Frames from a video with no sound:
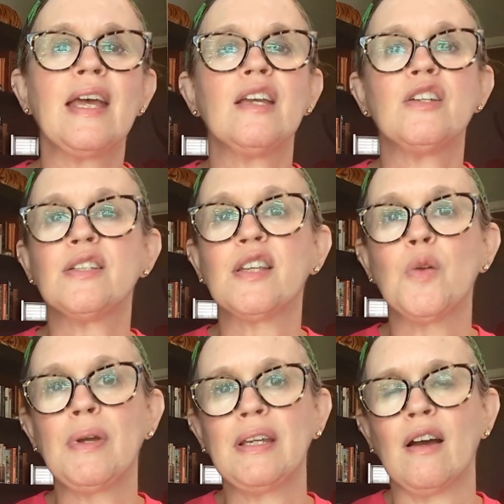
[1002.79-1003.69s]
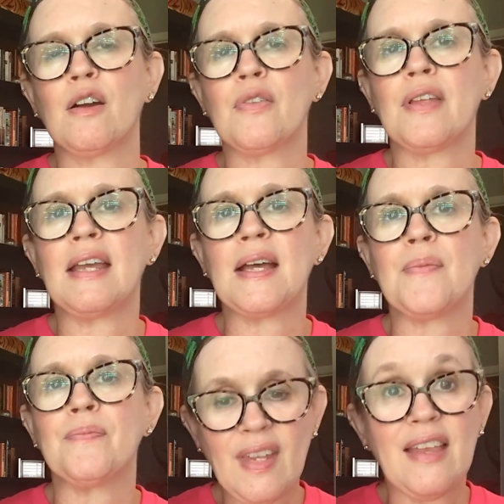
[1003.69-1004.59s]
She's a little bit younger than
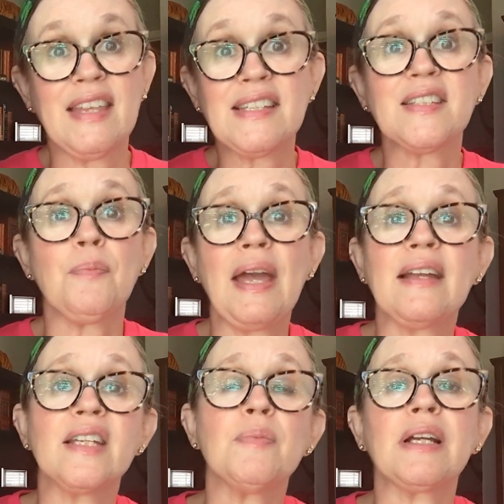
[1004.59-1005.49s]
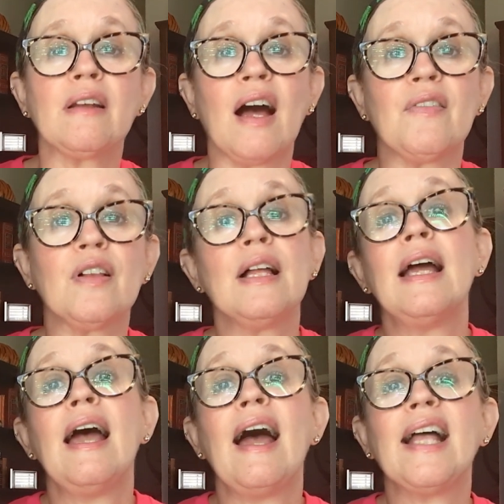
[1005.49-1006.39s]
him. This is a pandemic novel.
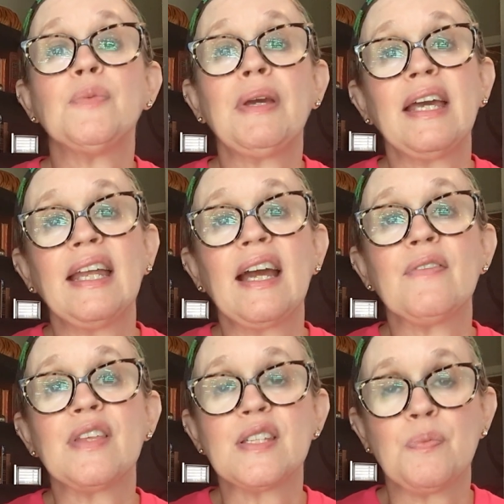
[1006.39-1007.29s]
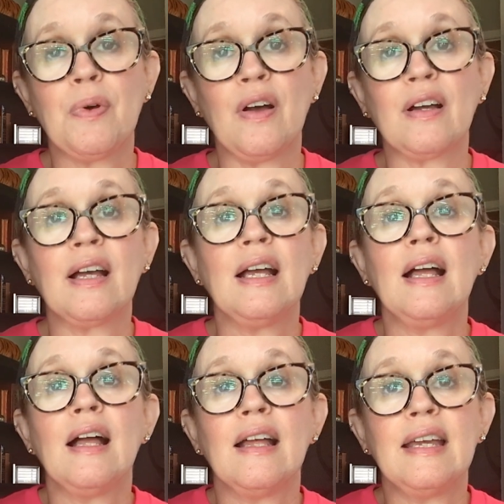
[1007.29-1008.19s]
At the beginning of this book,
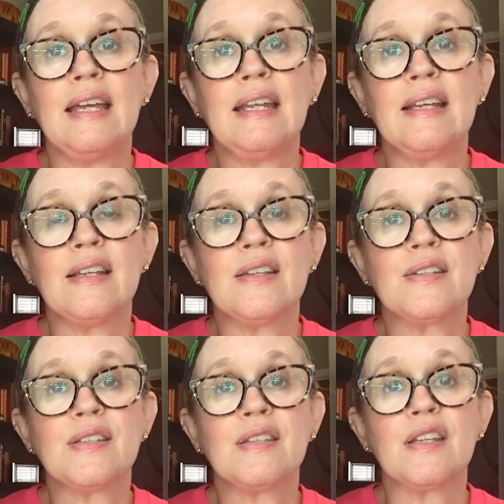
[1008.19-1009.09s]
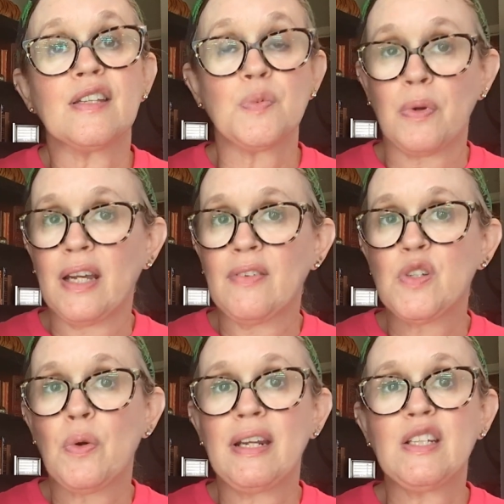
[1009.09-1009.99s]
it is the spring of
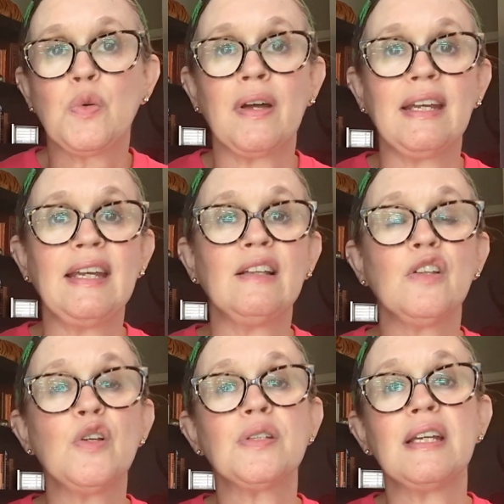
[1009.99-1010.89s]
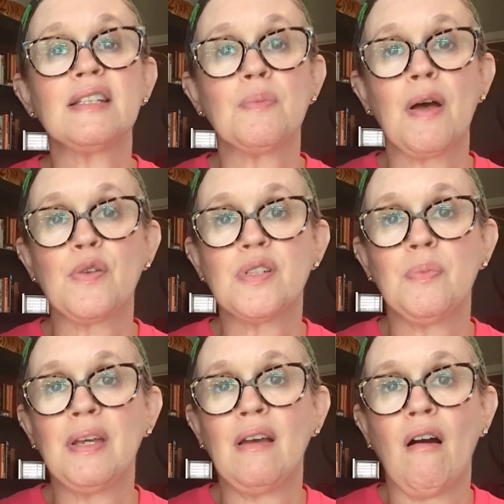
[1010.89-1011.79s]
2020. Lucy is supposed to
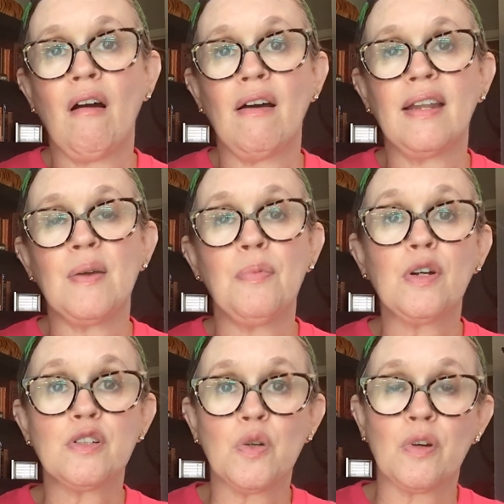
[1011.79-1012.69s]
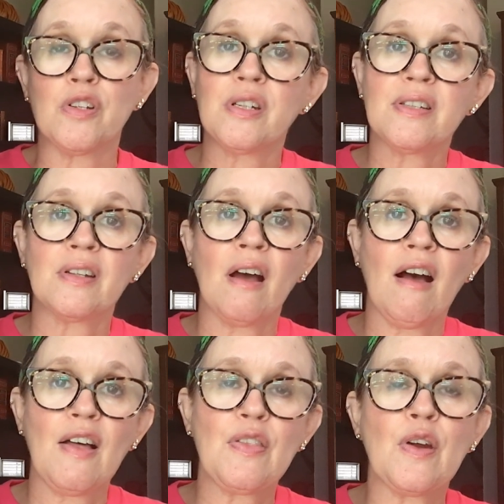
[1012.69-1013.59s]
be on a book tour. She is an
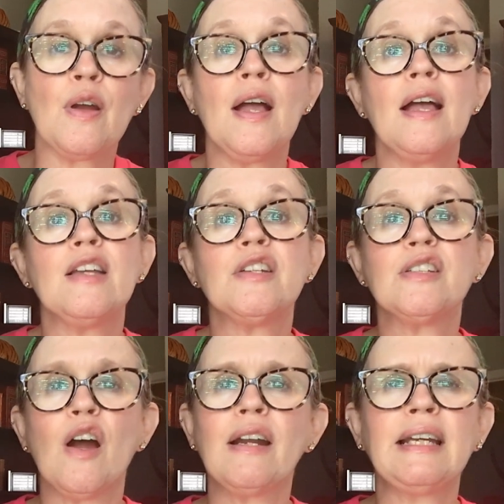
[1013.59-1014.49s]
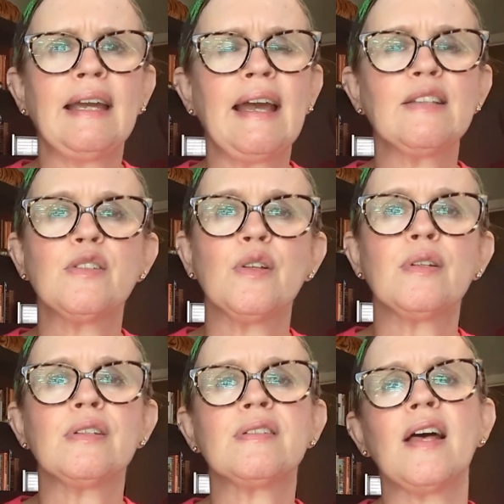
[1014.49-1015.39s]
author. She's already
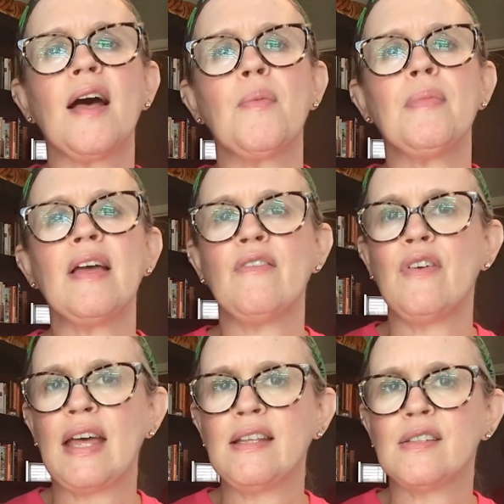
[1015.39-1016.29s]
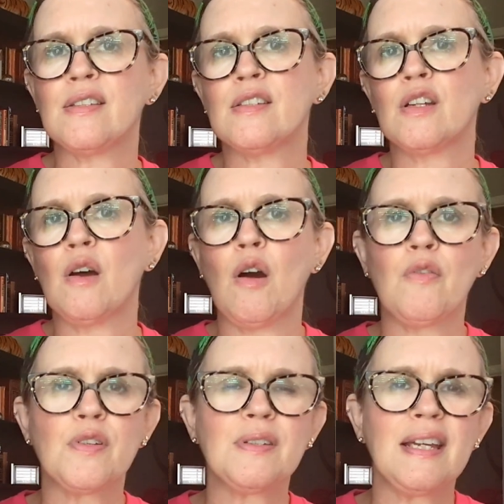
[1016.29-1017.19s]
canceled some events to go
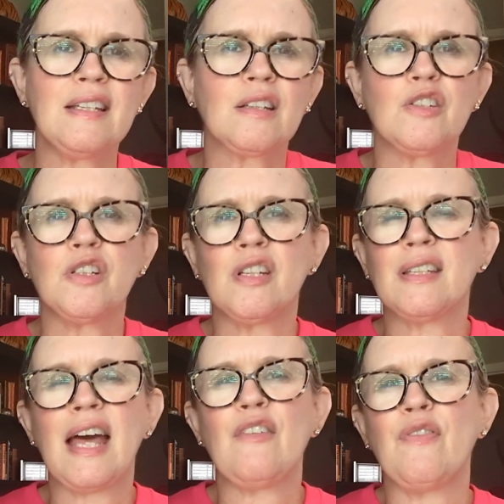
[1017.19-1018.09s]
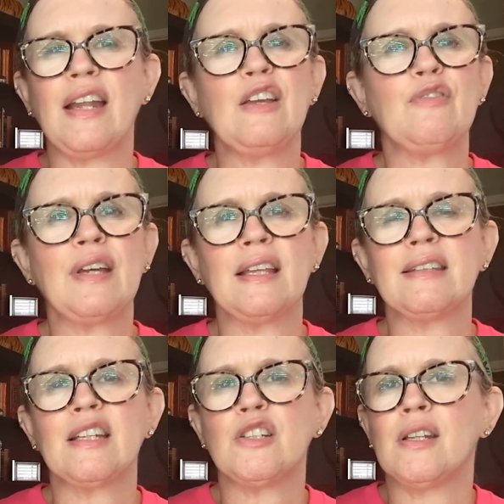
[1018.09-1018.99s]
overseas because she just had a funny feeling
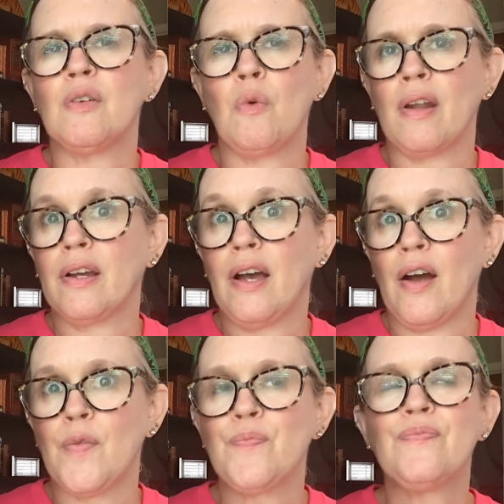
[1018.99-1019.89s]
that she didn't want to go.